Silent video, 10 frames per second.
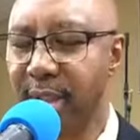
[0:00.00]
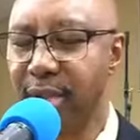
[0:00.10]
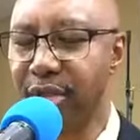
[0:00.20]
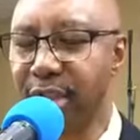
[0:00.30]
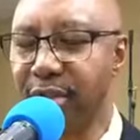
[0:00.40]

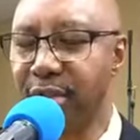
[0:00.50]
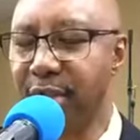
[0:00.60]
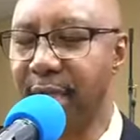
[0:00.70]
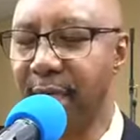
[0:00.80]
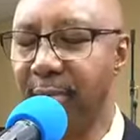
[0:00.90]
In
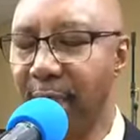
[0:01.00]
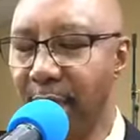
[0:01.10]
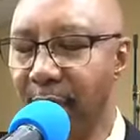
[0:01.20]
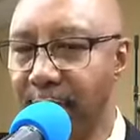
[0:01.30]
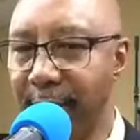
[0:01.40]
Jesus' name,
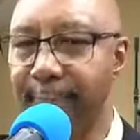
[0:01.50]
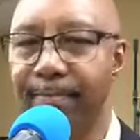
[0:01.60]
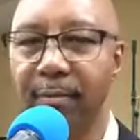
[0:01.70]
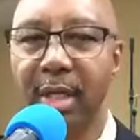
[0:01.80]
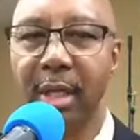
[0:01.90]
amen.